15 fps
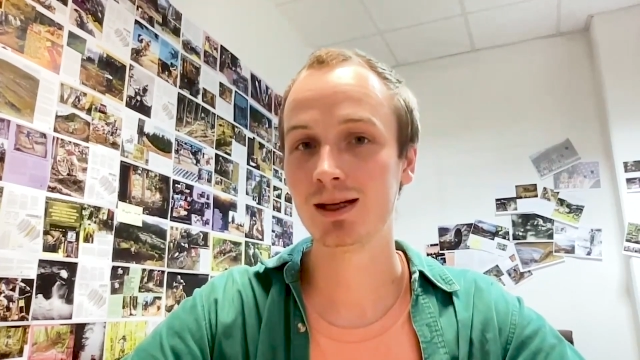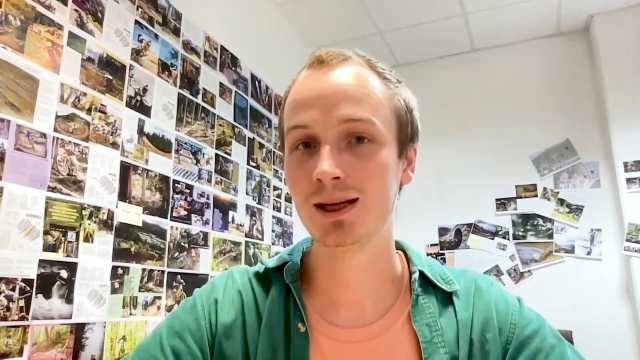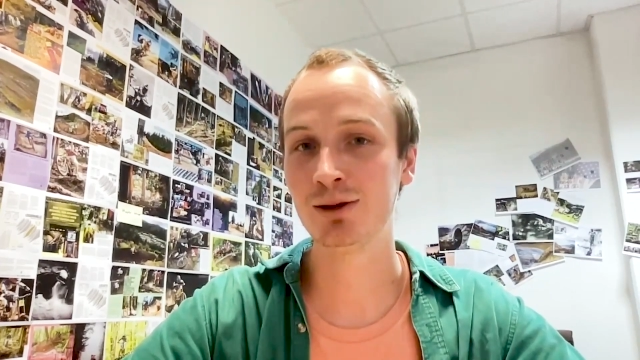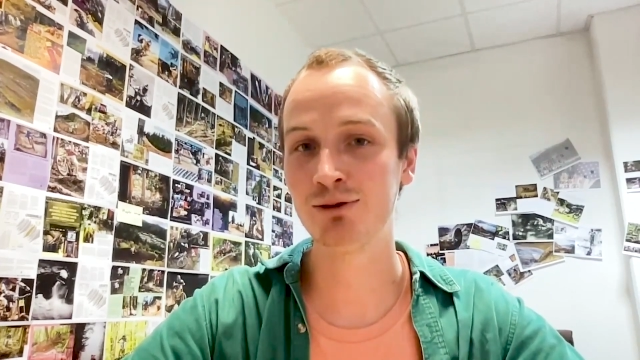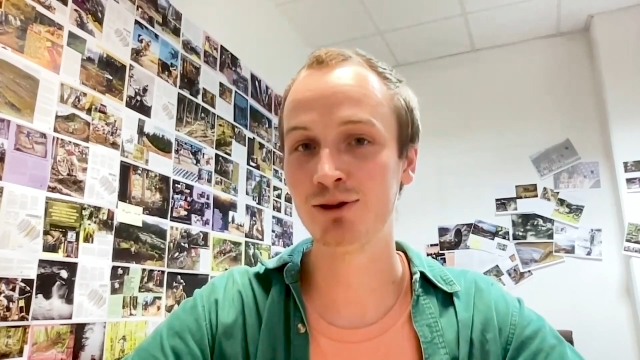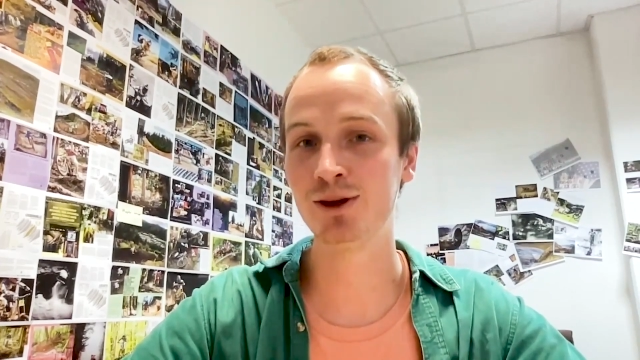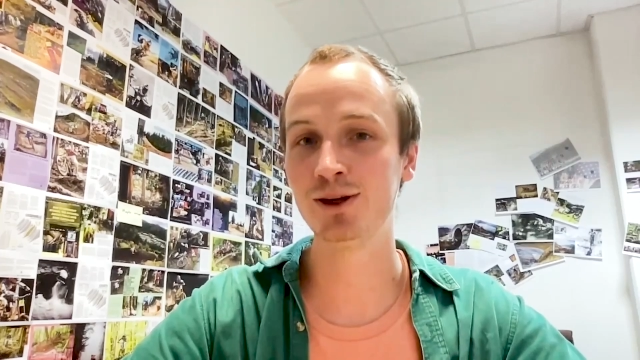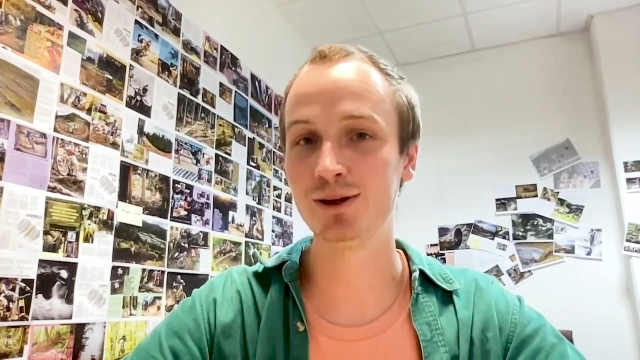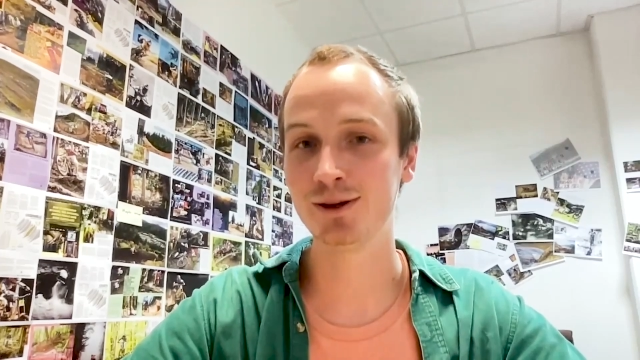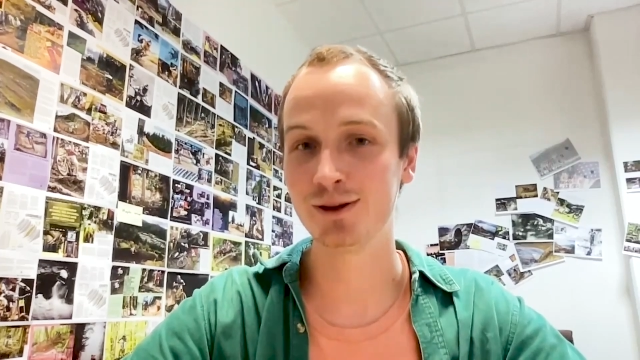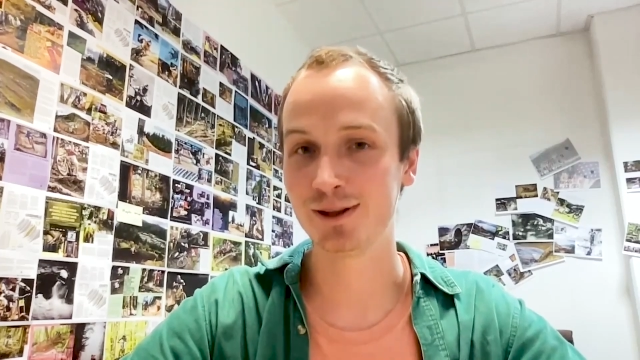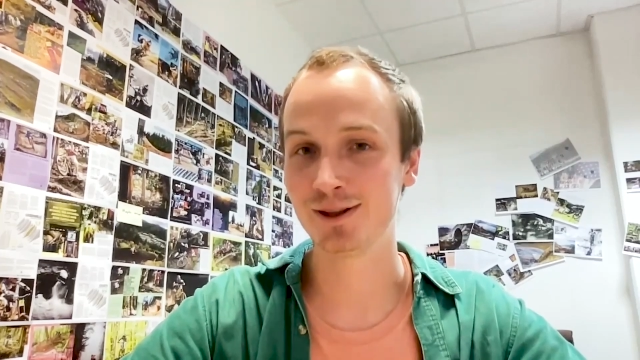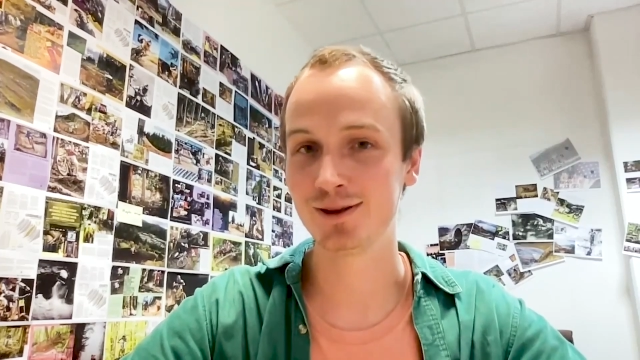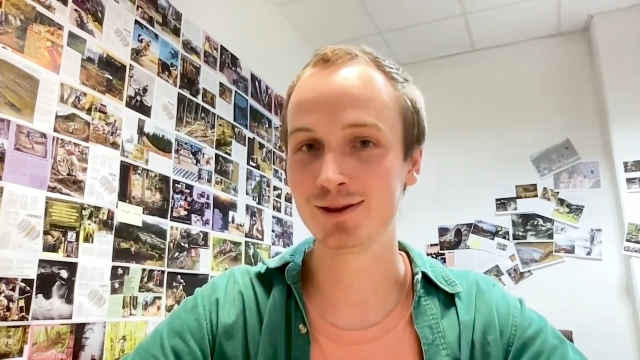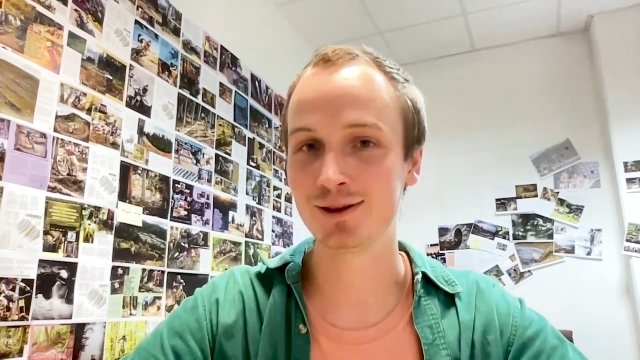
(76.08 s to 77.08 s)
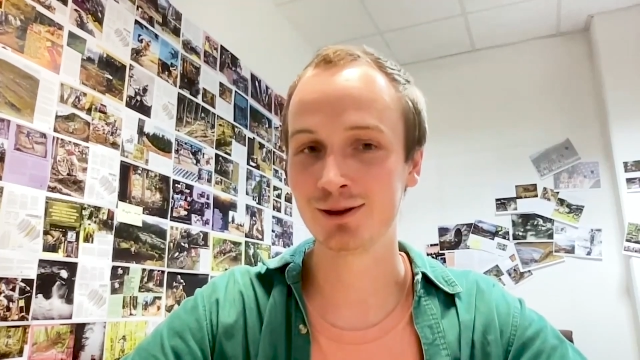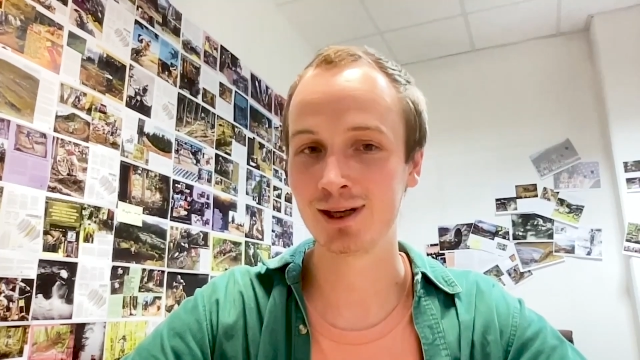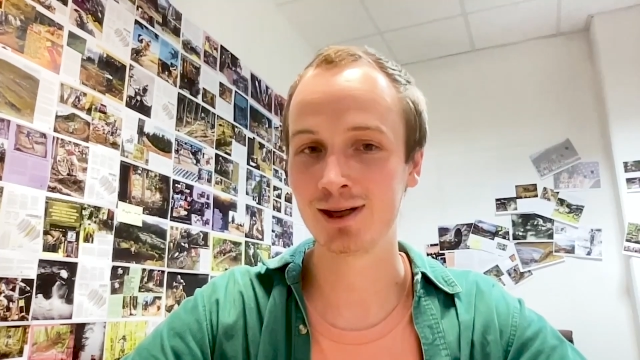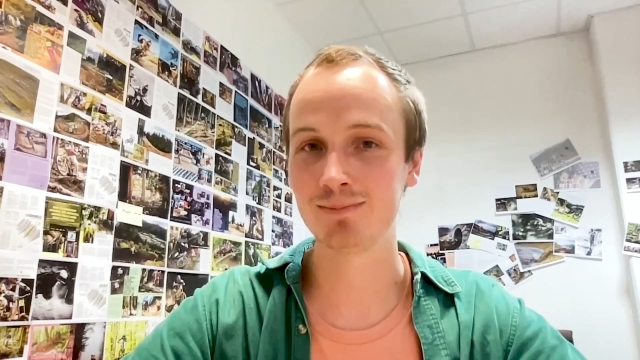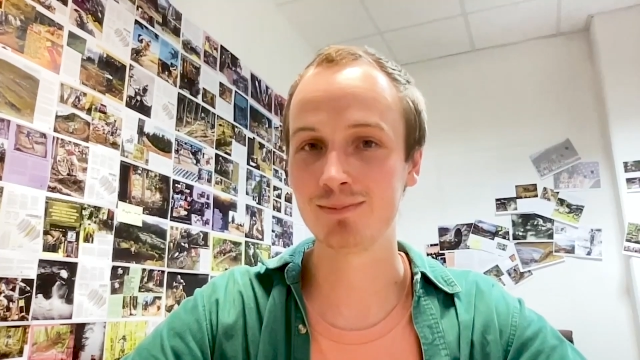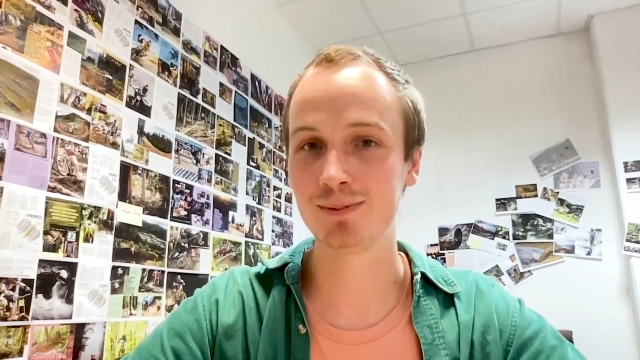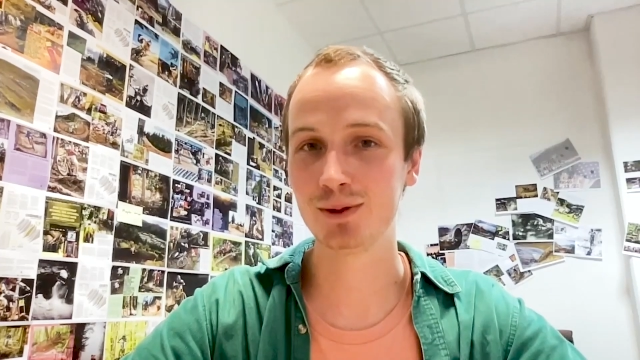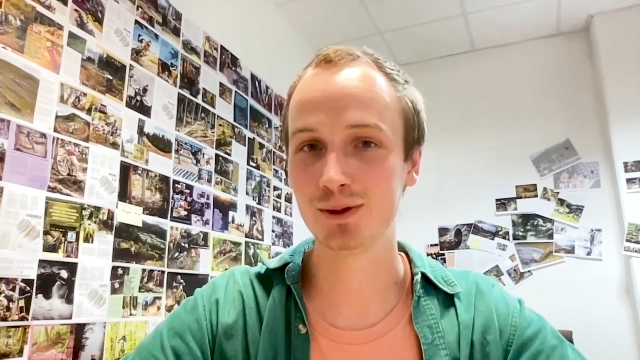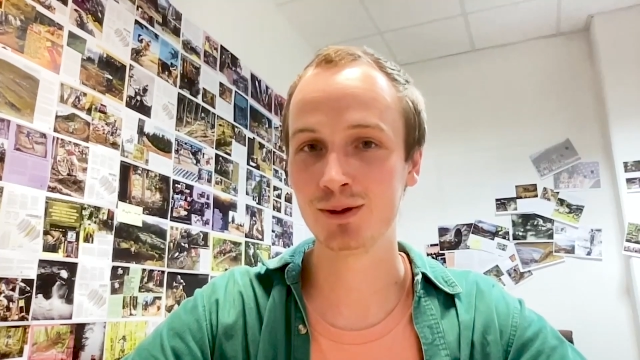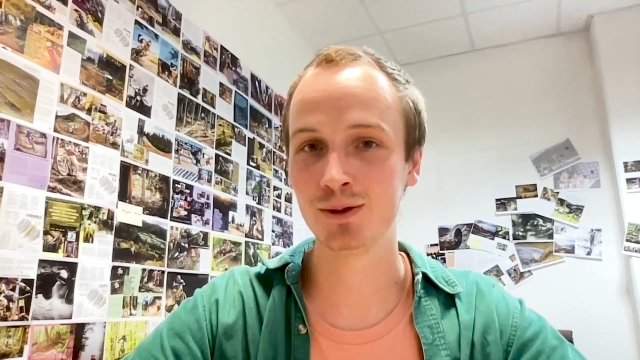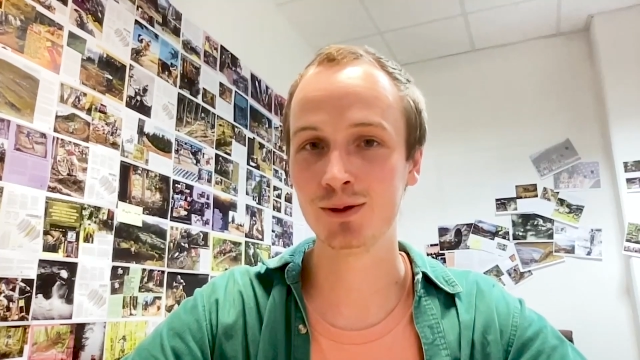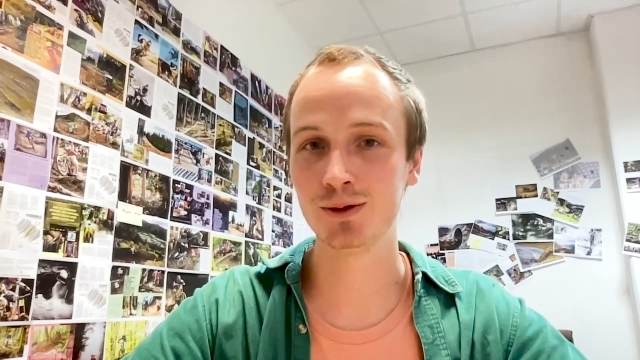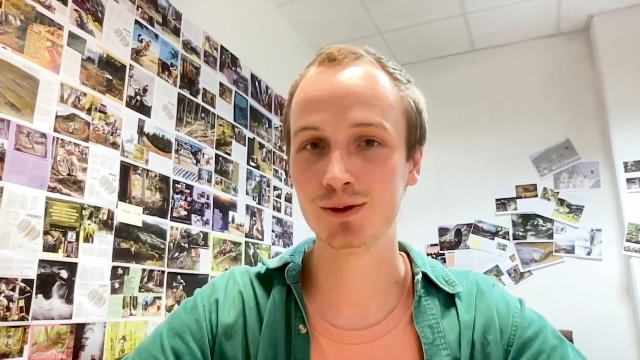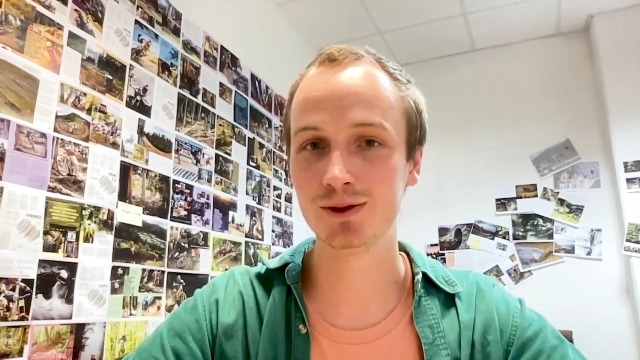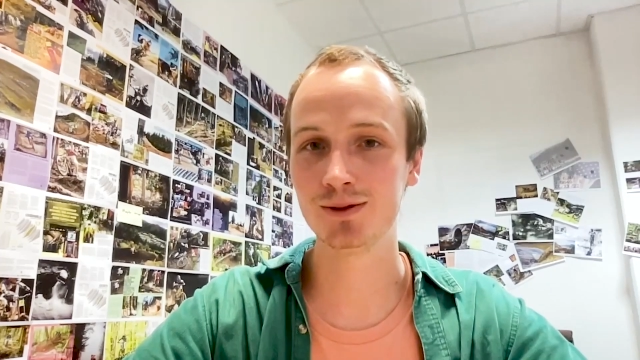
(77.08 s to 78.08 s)
if you're not on Instagram
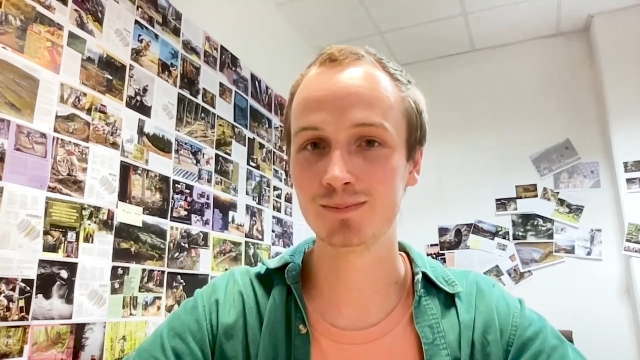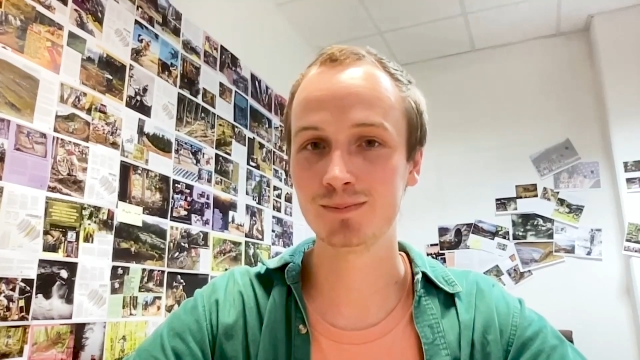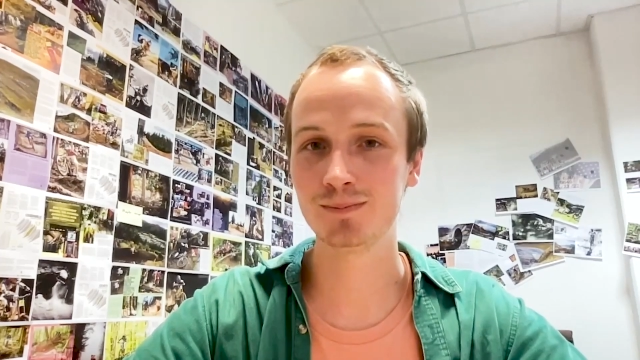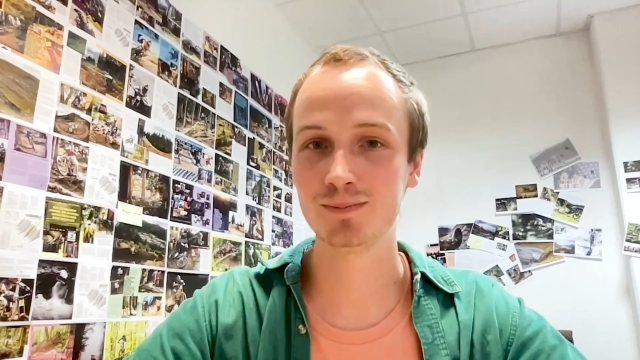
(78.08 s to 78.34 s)
or